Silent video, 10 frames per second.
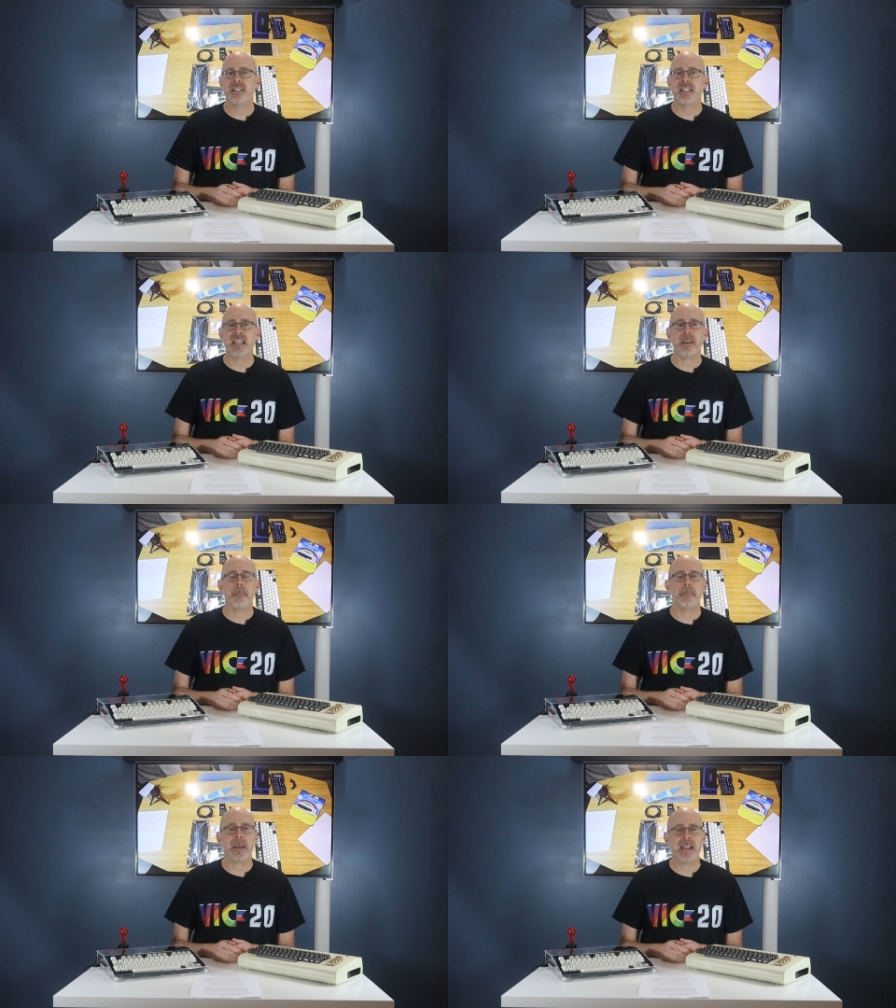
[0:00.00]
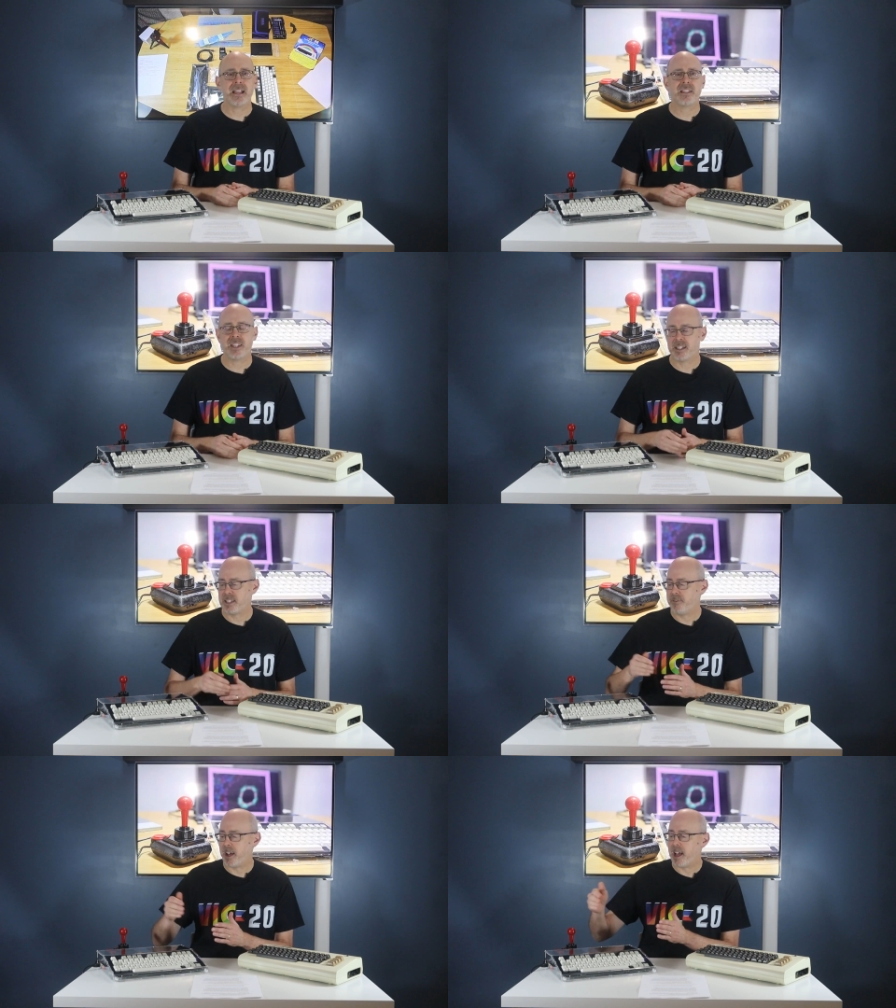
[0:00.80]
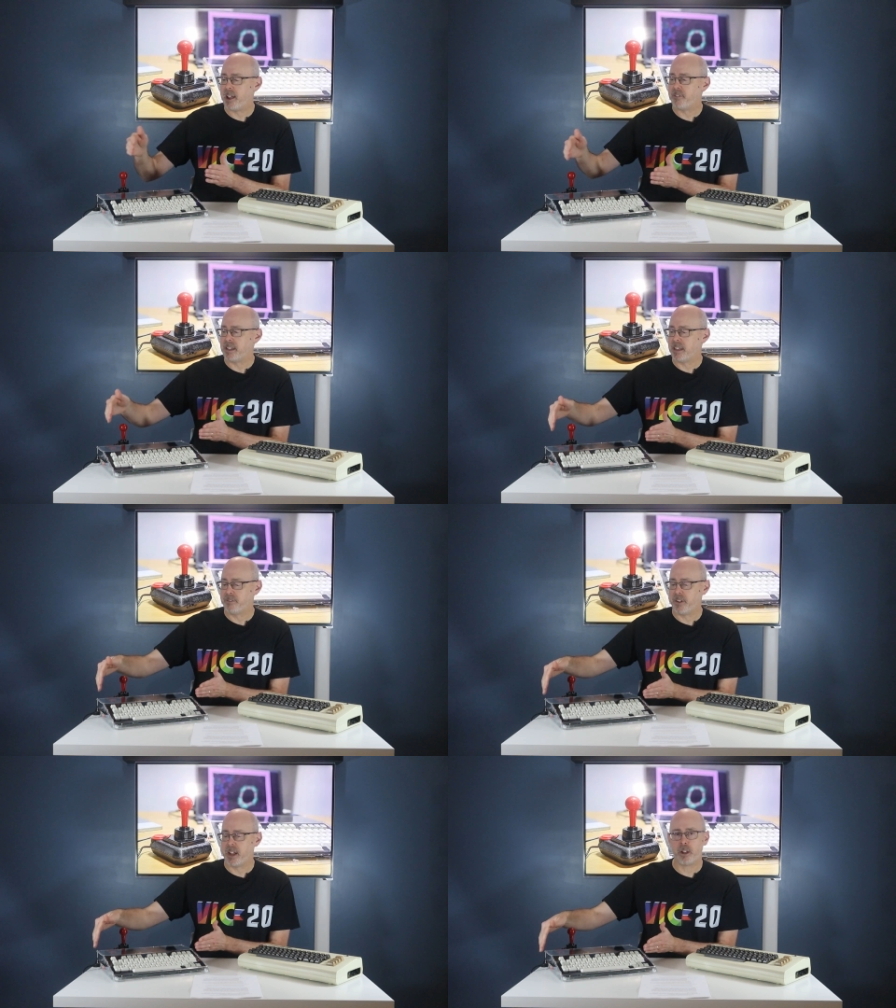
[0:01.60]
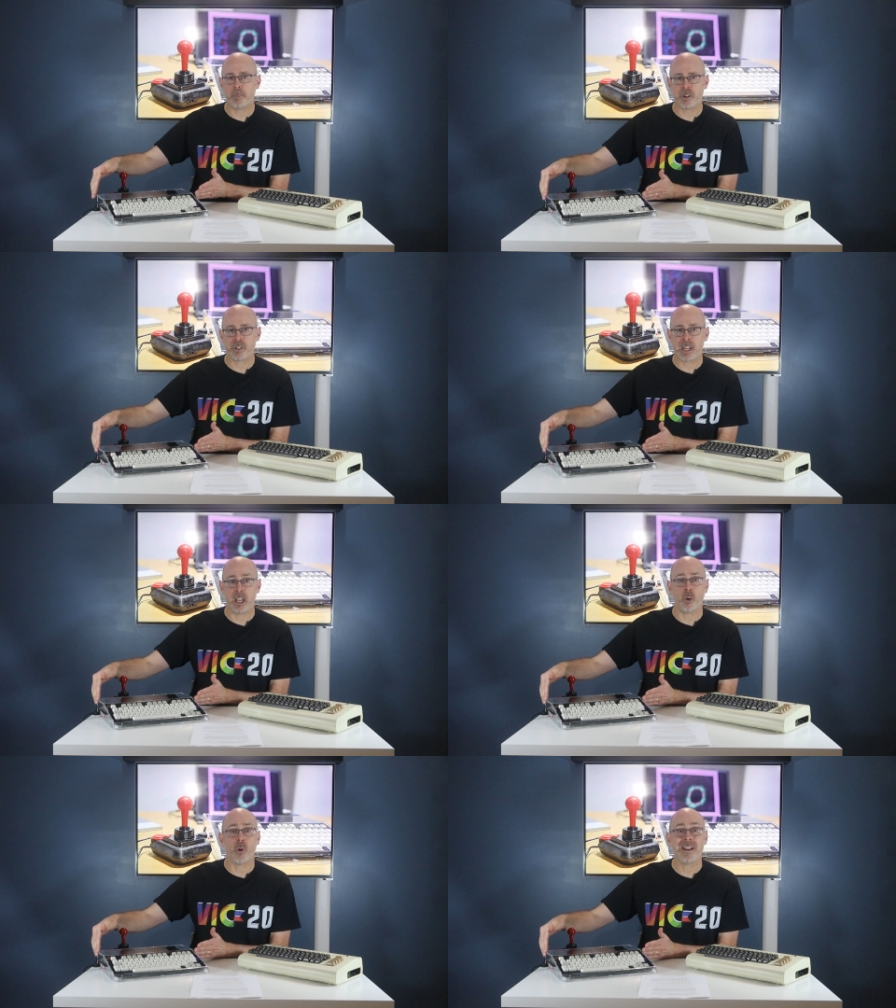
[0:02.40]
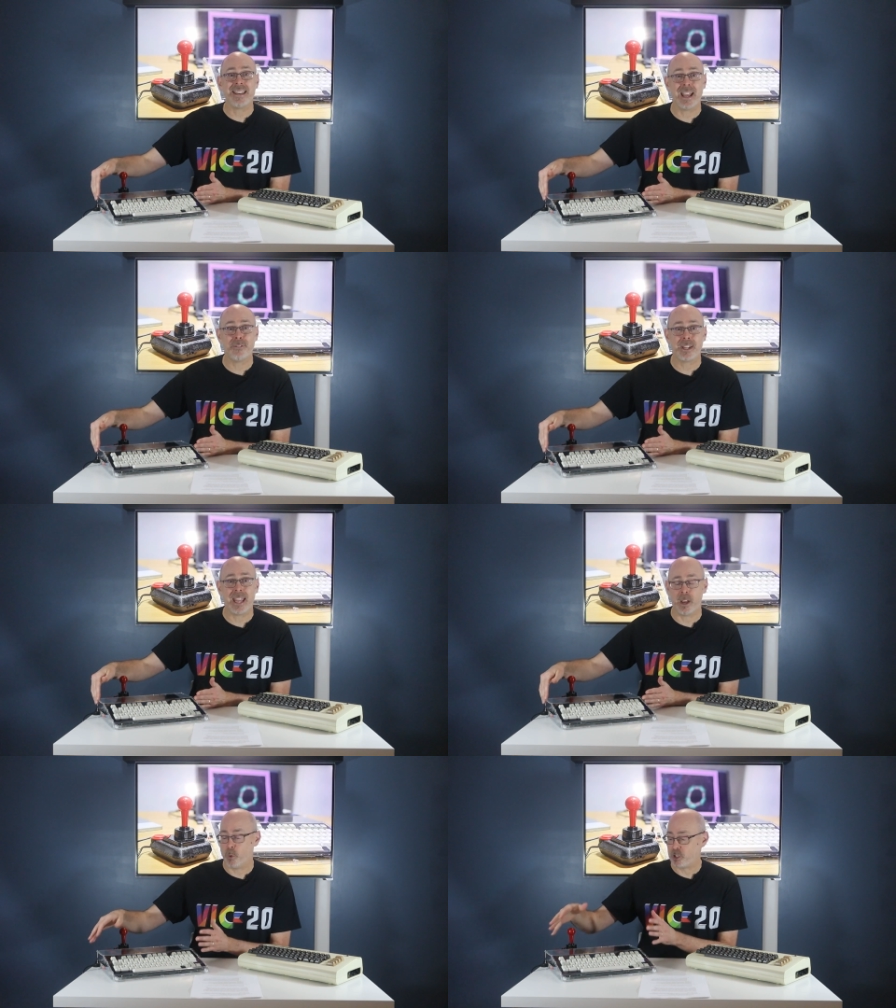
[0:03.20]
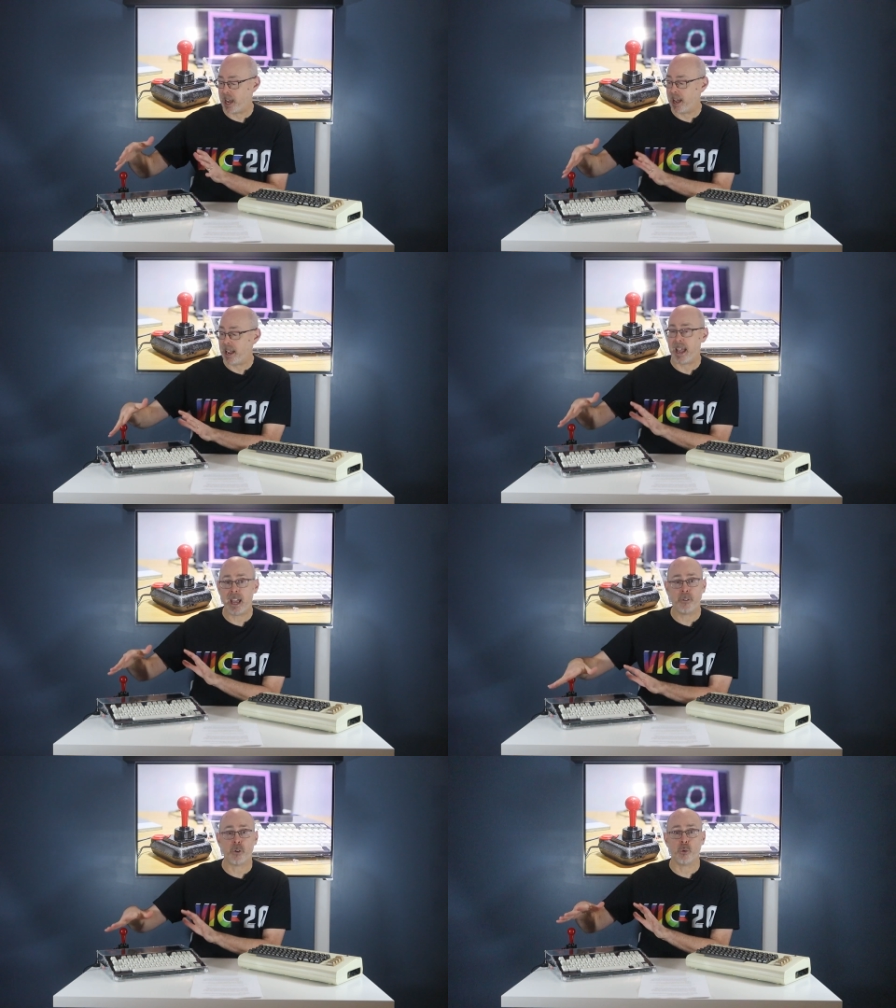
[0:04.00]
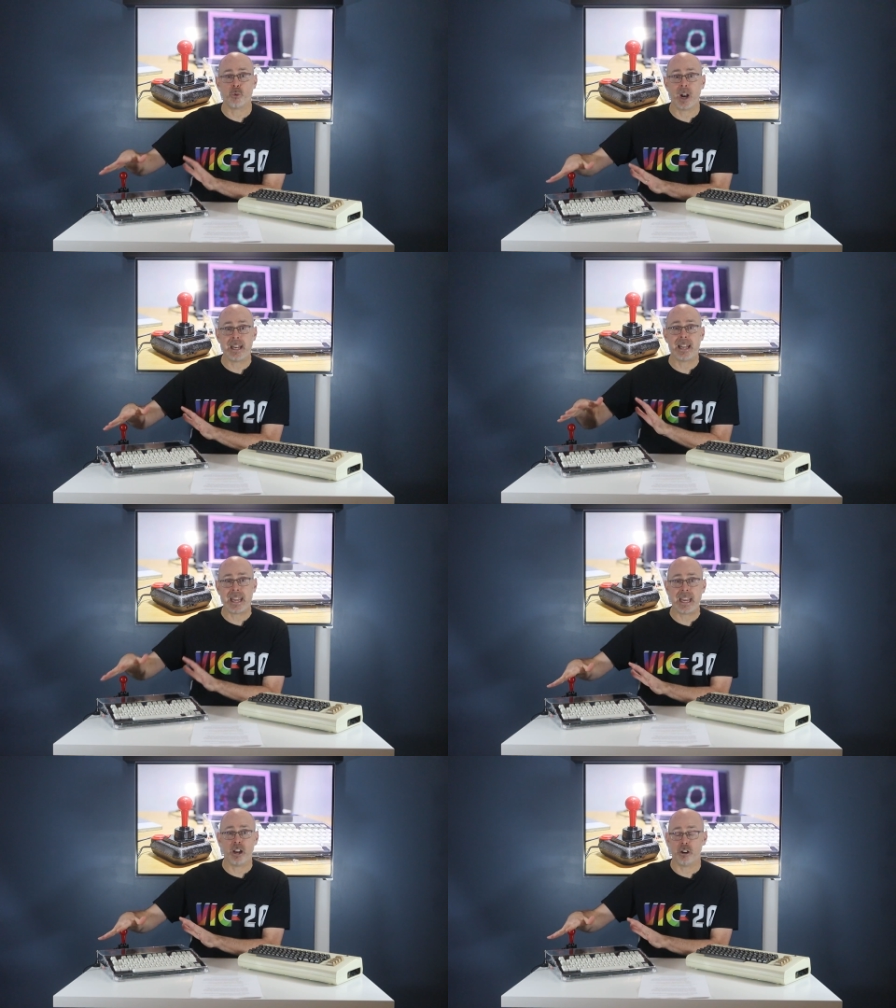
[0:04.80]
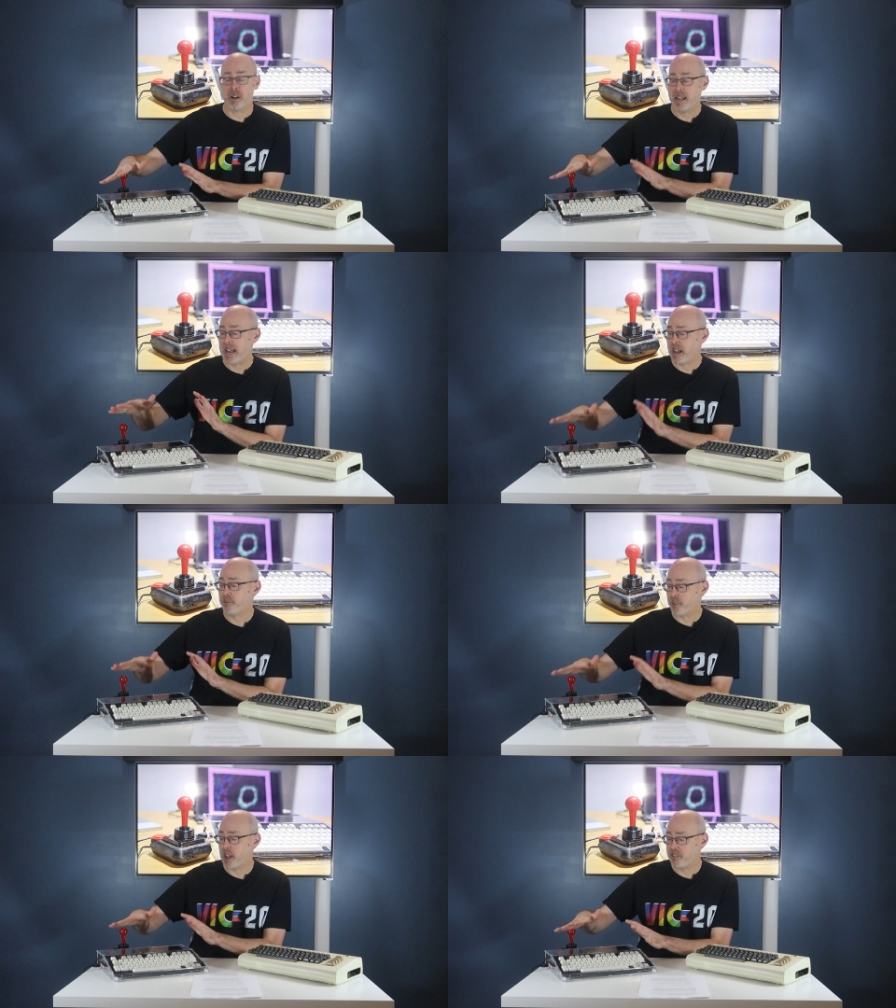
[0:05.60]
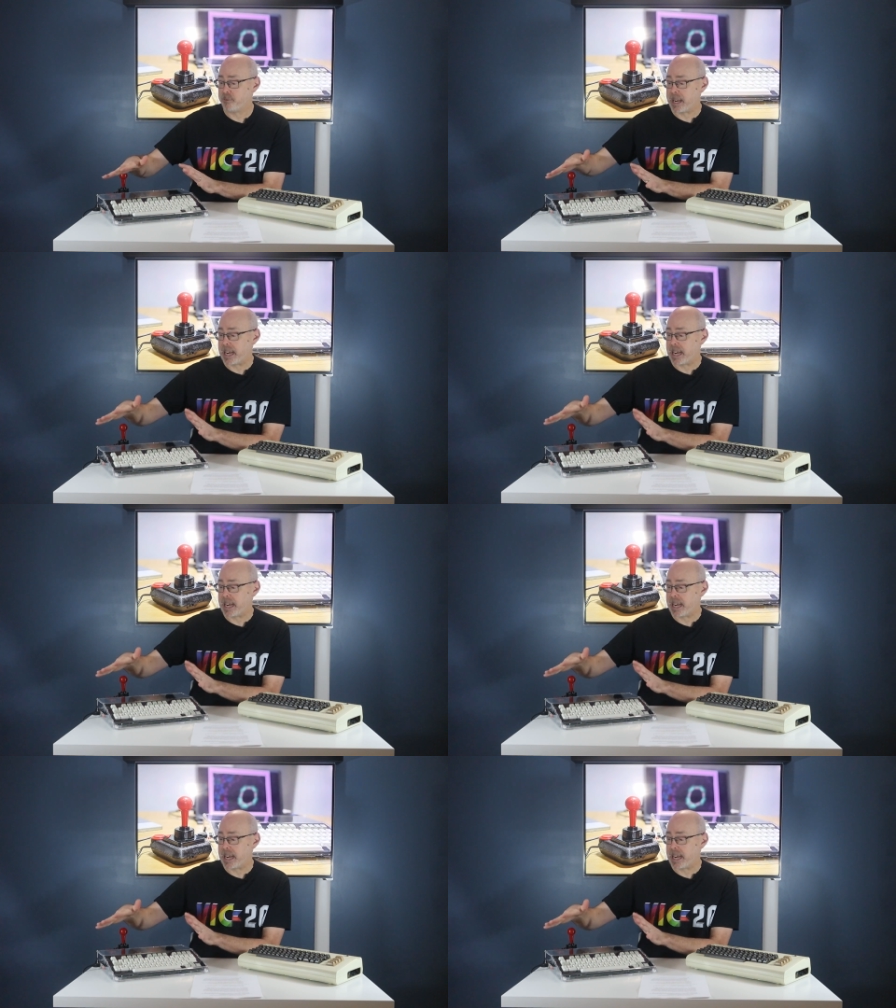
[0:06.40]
is the Mega 65 Developers Kit or Dev Kit, which I have right here in front